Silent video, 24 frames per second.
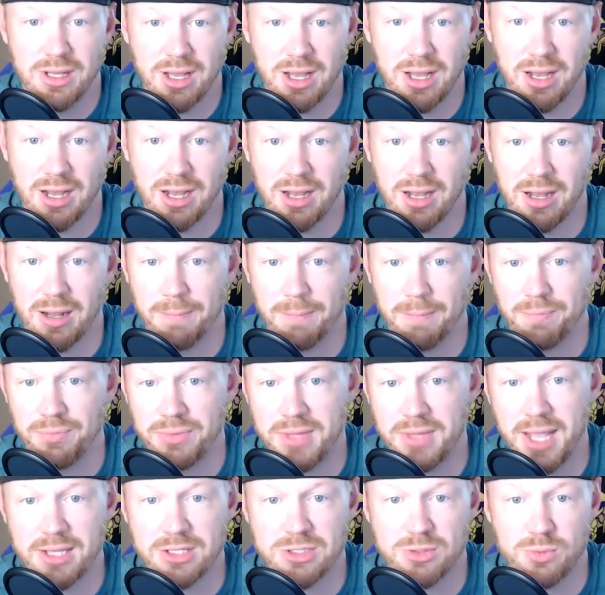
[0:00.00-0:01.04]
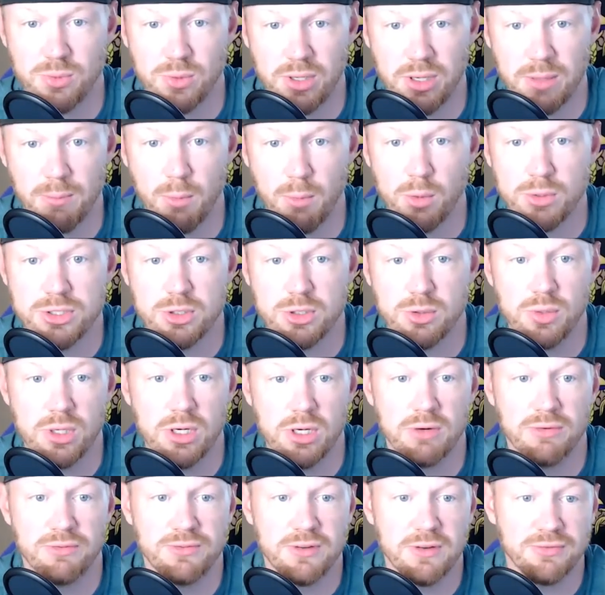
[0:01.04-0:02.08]
Uh, next one, most
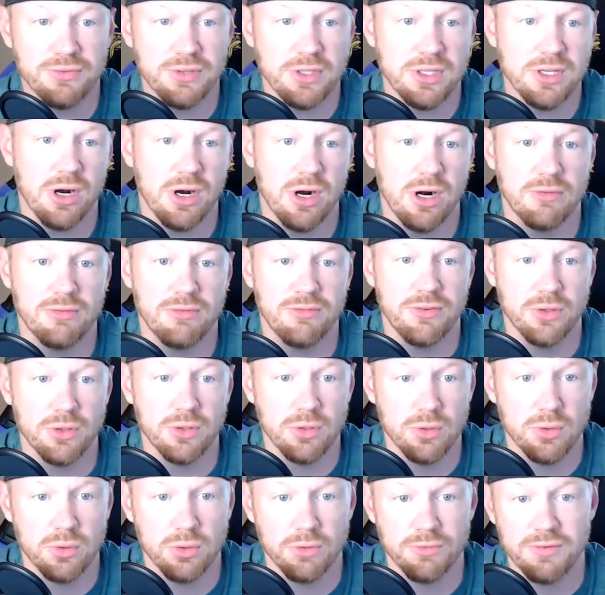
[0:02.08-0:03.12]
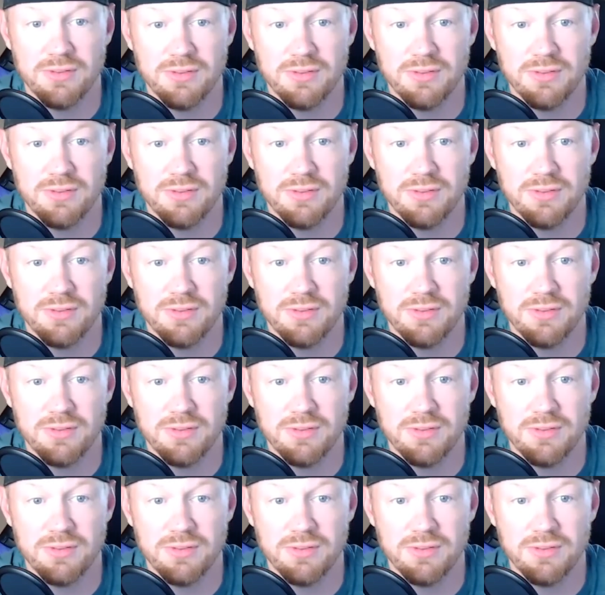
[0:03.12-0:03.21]
career 50 yard field goal,